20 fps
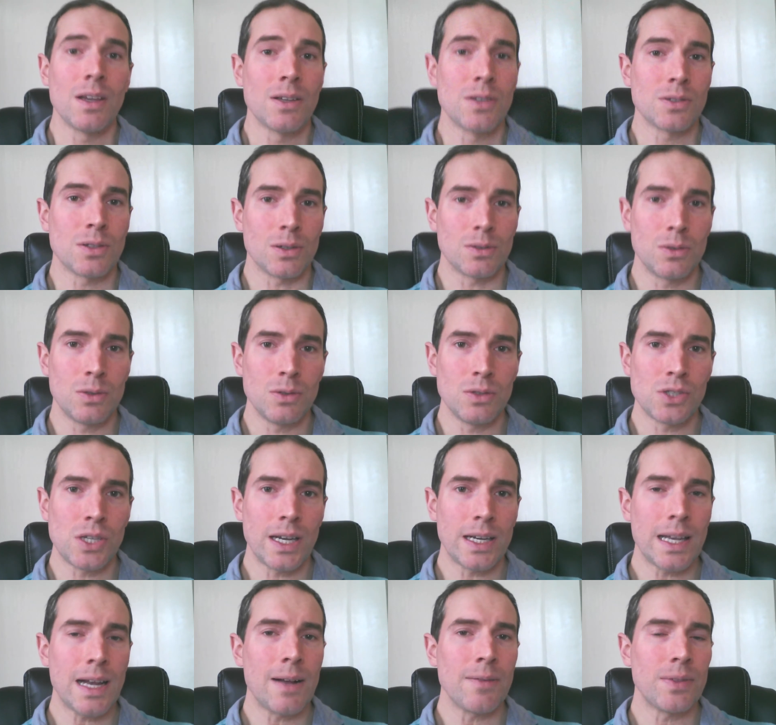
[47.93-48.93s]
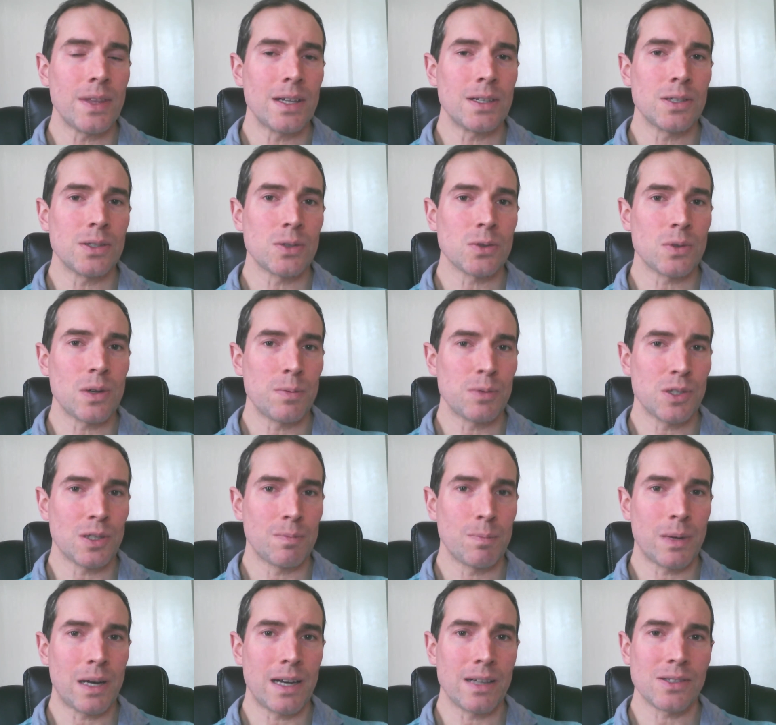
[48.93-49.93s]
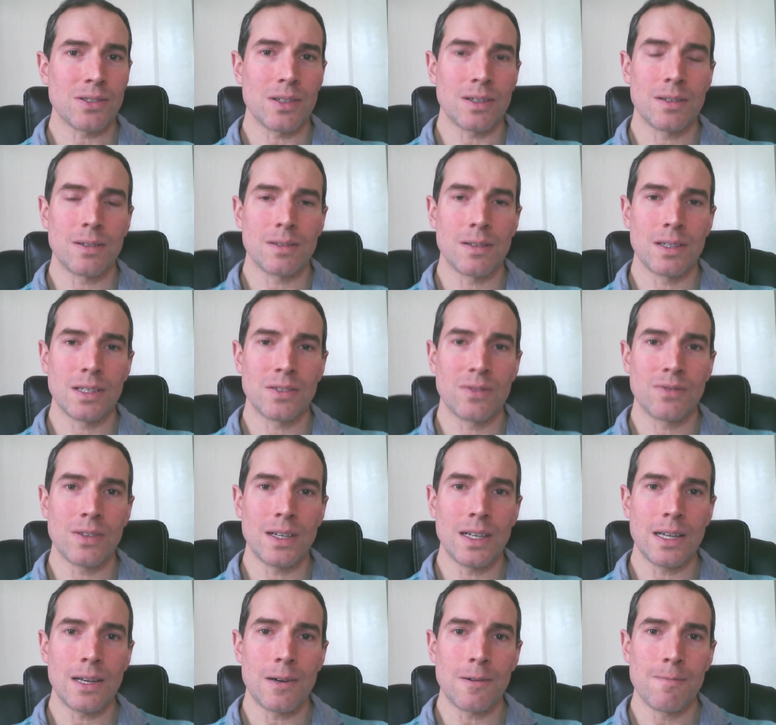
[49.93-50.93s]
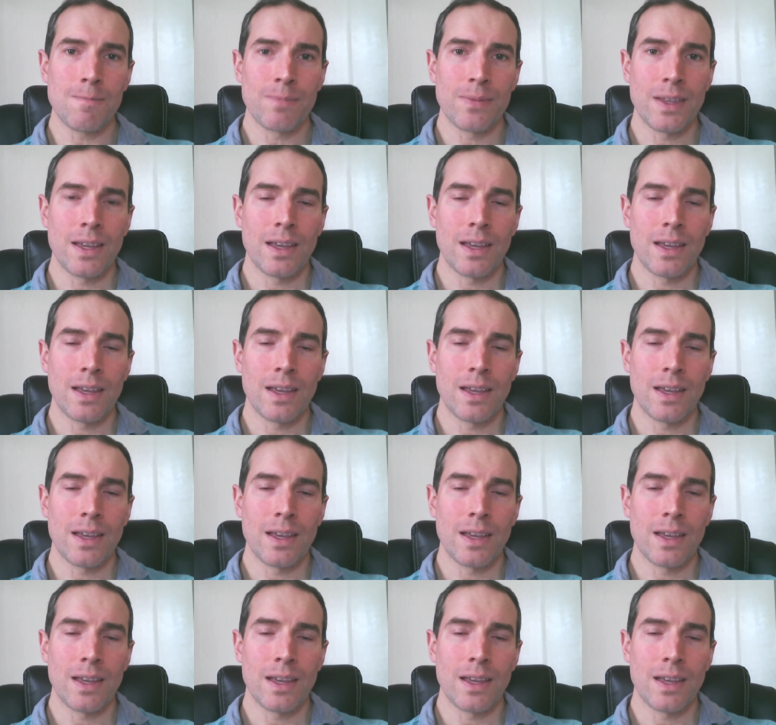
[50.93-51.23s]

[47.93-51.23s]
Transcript: So do check out that description box under this video.